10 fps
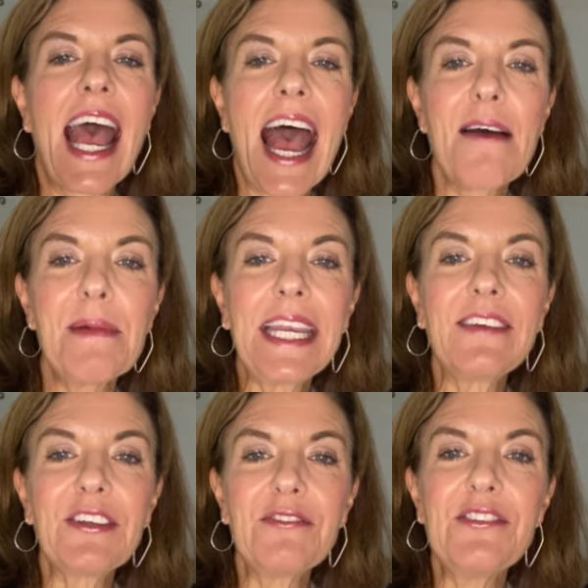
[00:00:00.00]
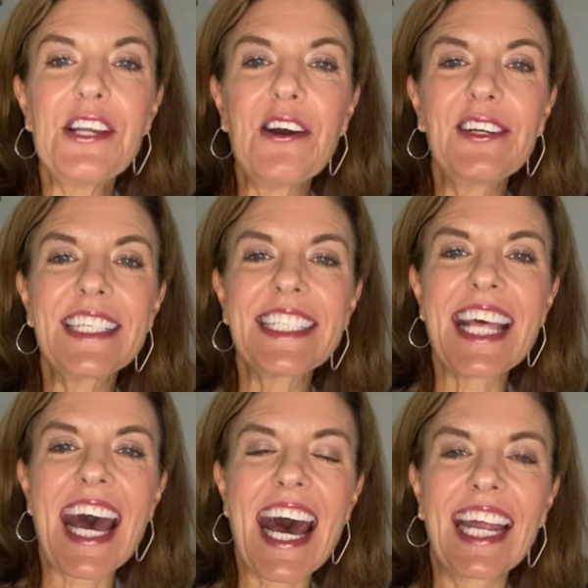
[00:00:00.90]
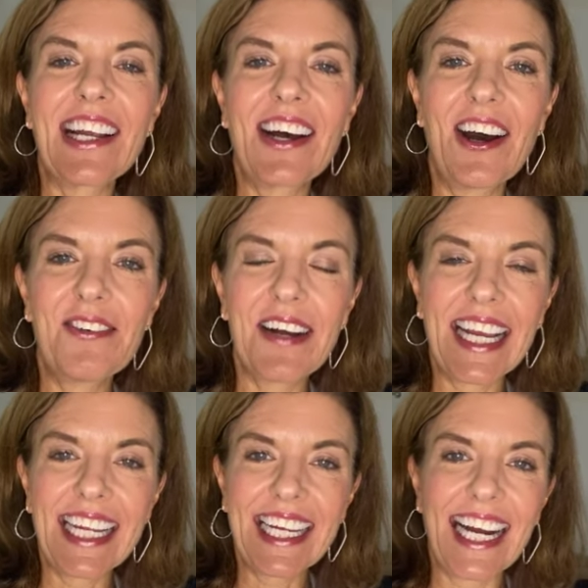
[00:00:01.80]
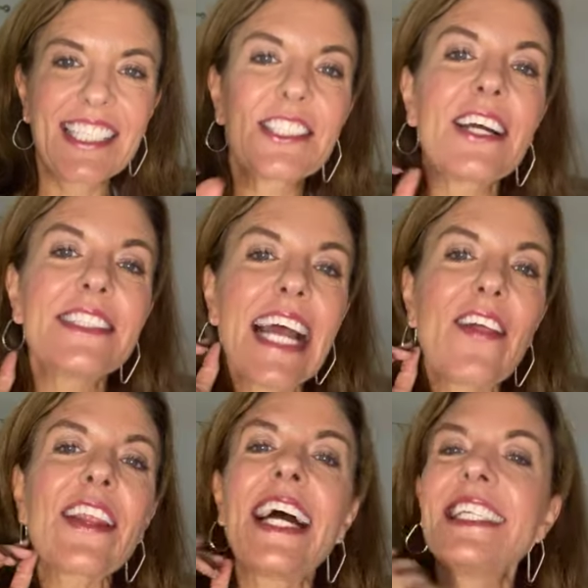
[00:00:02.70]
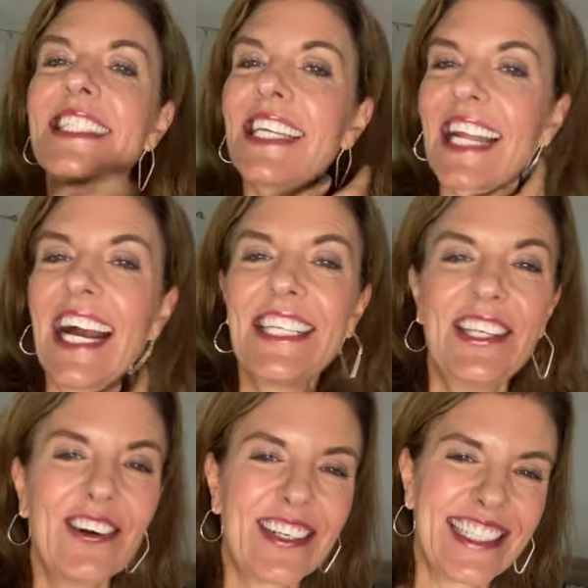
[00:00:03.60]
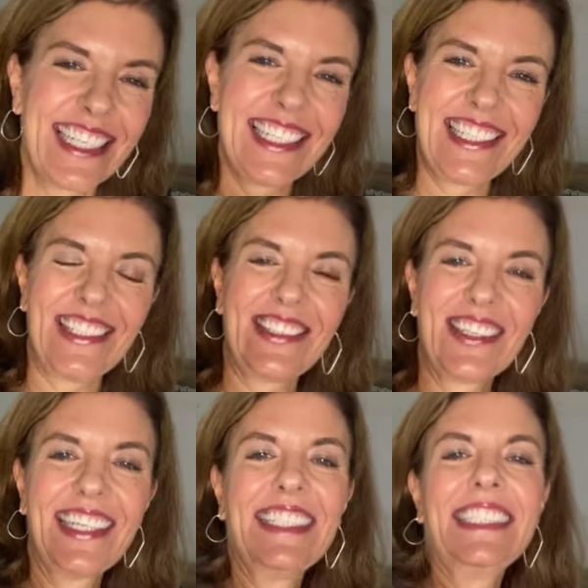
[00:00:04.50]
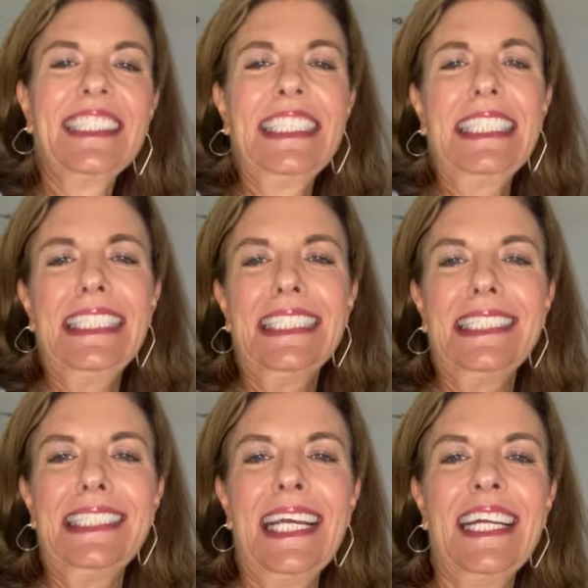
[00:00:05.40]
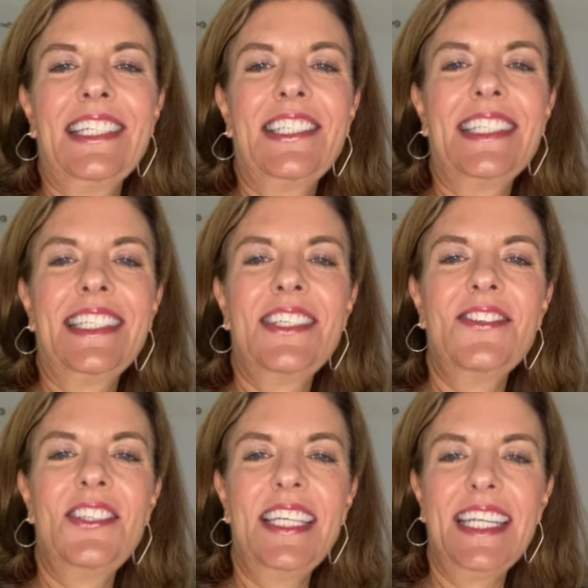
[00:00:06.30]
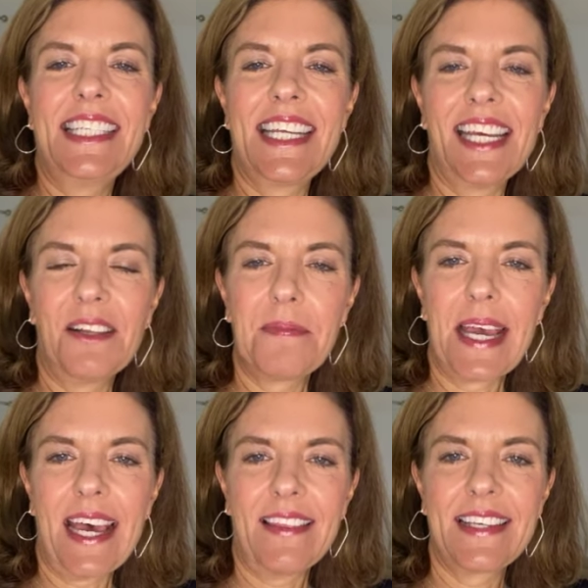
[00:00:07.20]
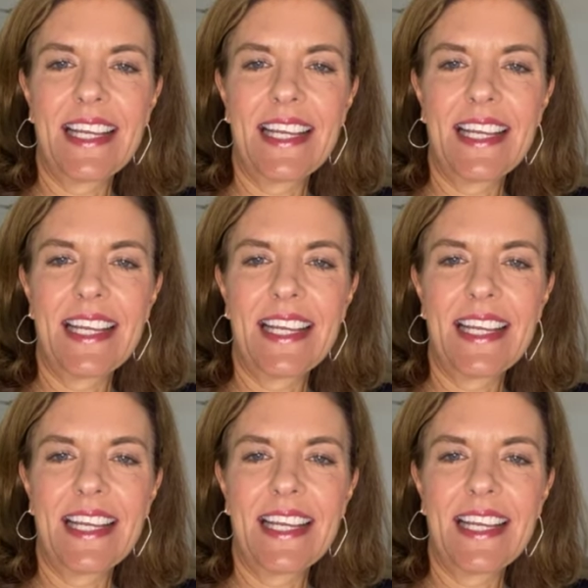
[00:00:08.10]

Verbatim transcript: How many of you noticed that? Oh my gosh. And uh, now that I see it, I notice it too. Attention to detail, Beth.